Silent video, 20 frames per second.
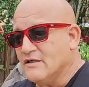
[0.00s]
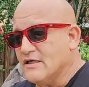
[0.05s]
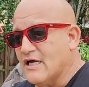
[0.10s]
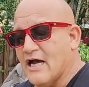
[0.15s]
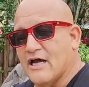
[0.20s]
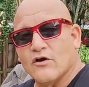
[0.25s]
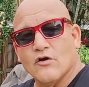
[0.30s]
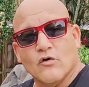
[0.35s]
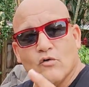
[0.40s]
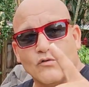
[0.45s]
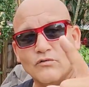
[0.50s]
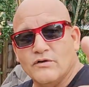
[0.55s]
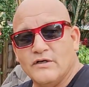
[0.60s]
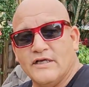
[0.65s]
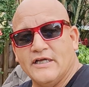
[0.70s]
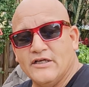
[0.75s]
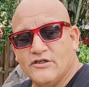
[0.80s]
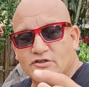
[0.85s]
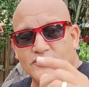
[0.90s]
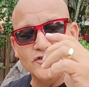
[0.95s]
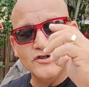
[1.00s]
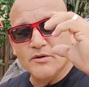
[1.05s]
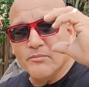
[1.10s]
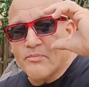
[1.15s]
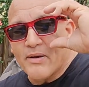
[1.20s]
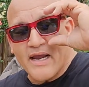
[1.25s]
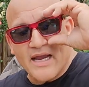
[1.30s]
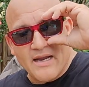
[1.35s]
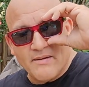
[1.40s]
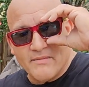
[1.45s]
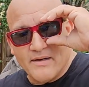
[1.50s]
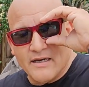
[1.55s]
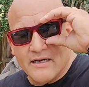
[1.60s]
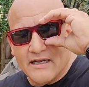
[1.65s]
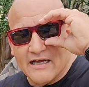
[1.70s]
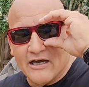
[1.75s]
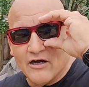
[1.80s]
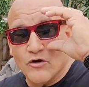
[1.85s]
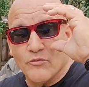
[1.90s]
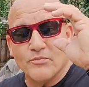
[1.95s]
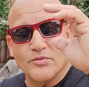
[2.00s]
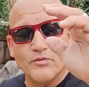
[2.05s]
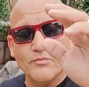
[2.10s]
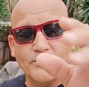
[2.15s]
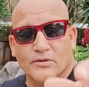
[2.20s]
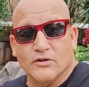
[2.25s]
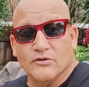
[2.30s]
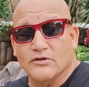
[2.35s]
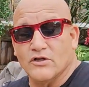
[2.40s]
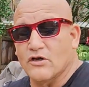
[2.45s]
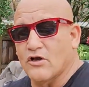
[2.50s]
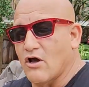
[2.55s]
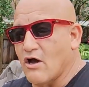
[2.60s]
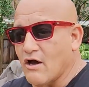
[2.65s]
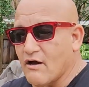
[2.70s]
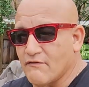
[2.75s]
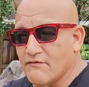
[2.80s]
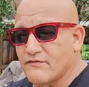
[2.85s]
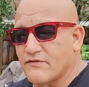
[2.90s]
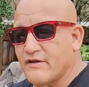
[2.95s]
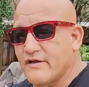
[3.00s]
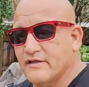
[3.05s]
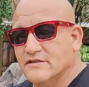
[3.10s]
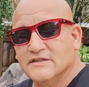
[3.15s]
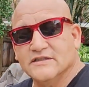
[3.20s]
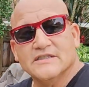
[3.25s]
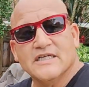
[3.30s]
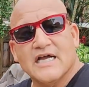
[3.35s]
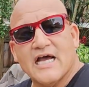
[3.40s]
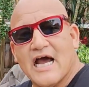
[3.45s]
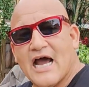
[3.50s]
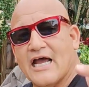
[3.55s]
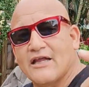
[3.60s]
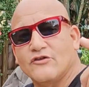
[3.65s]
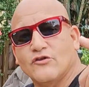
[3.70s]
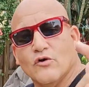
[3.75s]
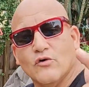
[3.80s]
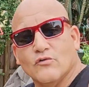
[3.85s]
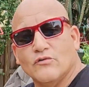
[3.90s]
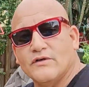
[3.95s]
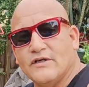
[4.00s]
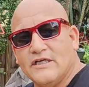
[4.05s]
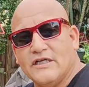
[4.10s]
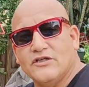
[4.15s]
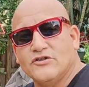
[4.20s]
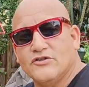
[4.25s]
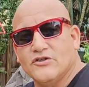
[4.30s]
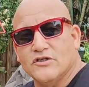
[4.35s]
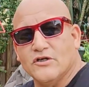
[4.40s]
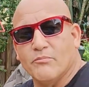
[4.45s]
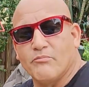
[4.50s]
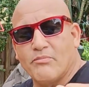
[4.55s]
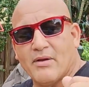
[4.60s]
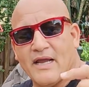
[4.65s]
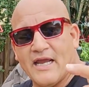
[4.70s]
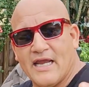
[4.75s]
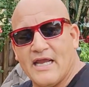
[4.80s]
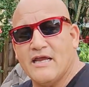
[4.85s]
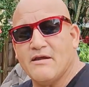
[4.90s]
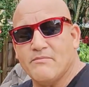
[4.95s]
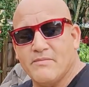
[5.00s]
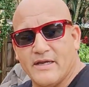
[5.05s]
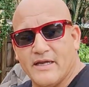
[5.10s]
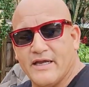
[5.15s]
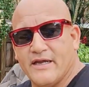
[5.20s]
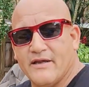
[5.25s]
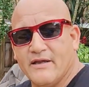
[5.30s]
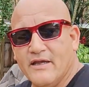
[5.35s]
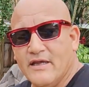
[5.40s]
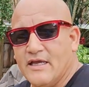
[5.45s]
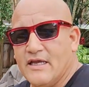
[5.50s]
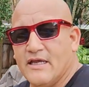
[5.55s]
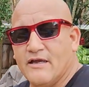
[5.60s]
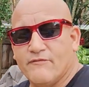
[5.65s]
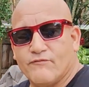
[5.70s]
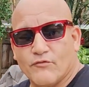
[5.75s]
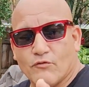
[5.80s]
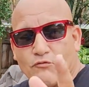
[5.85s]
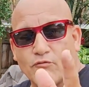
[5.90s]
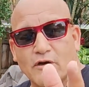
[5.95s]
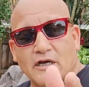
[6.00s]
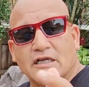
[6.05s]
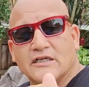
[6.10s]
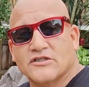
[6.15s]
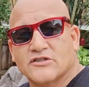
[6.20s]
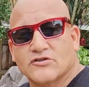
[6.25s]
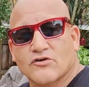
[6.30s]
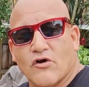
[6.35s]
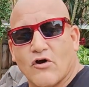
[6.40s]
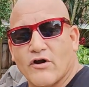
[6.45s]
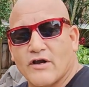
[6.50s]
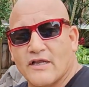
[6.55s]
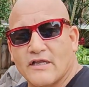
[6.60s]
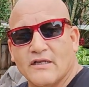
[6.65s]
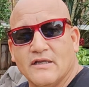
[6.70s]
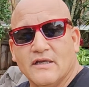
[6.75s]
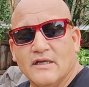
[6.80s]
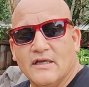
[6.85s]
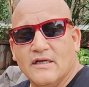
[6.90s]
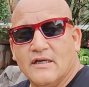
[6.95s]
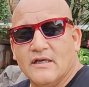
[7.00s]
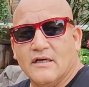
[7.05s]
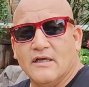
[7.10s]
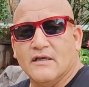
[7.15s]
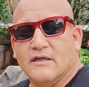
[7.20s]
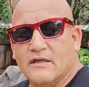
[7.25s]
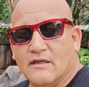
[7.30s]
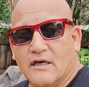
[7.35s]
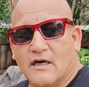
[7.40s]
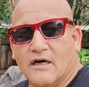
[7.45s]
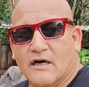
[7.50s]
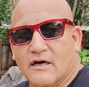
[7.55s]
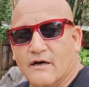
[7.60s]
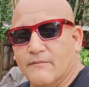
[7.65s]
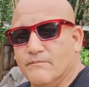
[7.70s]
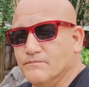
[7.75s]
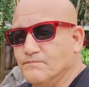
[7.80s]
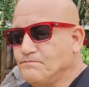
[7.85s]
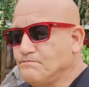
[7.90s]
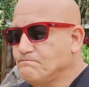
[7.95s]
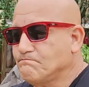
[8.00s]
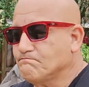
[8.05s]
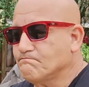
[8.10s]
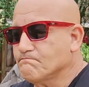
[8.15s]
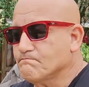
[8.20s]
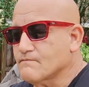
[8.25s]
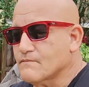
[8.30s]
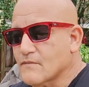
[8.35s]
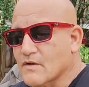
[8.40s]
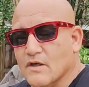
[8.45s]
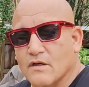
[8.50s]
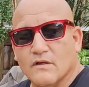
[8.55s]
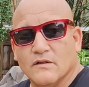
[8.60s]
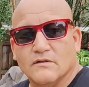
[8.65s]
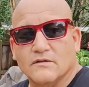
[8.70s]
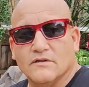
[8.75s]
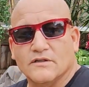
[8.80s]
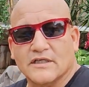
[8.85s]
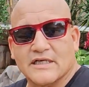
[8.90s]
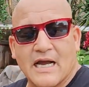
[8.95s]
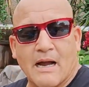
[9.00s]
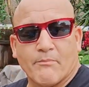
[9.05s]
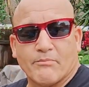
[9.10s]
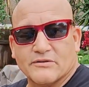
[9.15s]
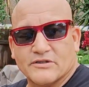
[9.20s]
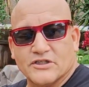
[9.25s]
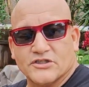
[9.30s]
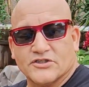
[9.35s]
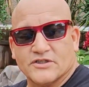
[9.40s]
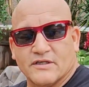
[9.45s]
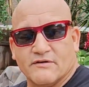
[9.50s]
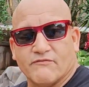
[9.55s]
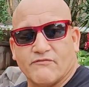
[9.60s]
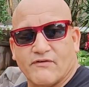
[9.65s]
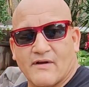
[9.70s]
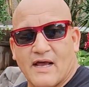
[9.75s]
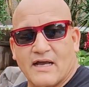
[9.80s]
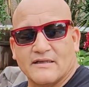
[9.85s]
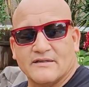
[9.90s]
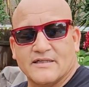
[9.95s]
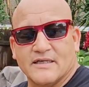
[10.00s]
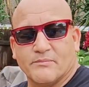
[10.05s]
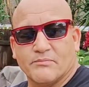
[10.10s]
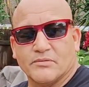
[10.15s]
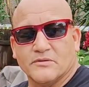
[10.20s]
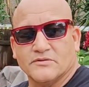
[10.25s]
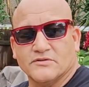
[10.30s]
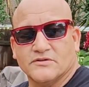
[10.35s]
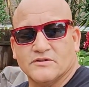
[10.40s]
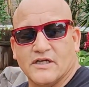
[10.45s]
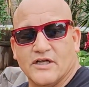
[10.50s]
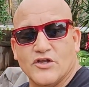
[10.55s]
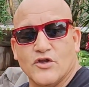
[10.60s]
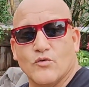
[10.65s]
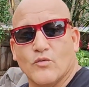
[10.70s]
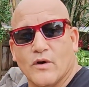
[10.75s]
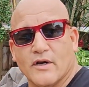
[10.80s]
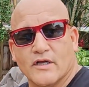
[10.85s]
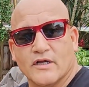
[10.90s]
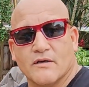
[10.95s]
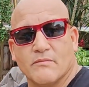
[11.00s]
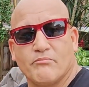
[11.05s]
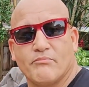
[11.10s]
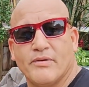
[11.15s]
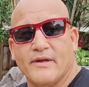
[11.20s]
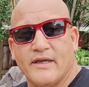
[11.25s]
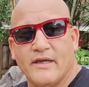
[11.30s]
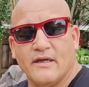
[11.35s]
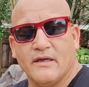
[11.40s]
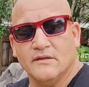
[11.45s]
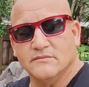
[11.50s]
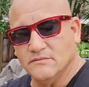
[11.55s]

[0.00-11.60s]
I don't need you to pay me to help you build the loft. I don't need you to pay me if you're really starting the competition in flying tipplers and you want to compete.